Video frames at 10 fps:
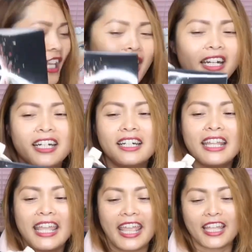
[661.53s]
here,
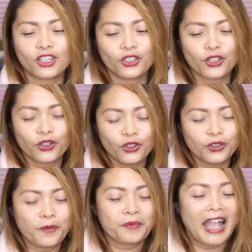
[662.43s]
ito
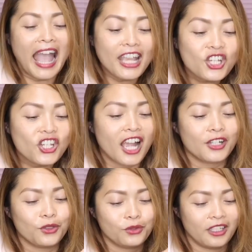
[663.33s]
yung
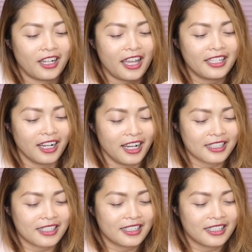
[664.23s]
eyeshadow that I got.